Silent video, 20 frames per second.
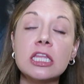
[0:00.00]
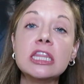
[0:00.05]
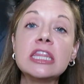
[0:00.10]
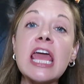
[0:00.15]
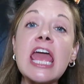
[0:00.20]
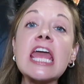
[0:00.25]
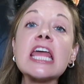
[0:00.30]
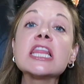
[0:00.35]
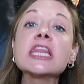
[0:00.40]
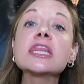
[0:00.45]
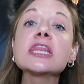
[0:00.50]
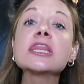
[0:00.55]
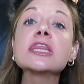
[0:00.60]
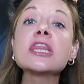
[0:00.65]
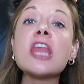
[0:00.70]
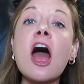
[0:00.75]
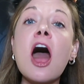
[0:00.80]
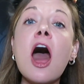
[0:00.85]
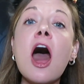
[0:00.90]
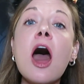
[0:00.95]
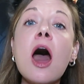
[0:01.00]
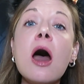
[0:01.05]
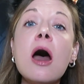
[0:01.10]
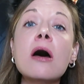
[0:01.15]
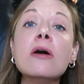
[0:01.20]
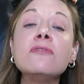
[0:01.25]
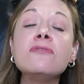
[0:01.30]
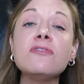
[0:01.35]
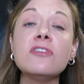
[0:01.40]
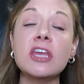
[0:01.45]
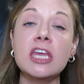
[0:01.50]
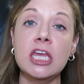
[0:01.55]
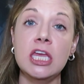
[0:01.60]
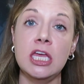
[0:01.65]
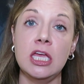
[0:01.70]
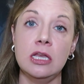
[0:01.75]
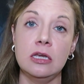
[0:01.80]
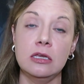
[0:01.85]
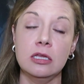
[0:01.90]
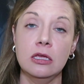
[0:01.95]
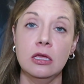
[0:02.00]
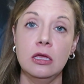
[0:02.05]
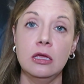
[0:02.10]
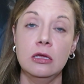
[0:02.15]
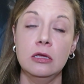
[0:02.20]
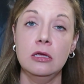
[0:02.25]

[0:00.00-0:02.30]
They love it.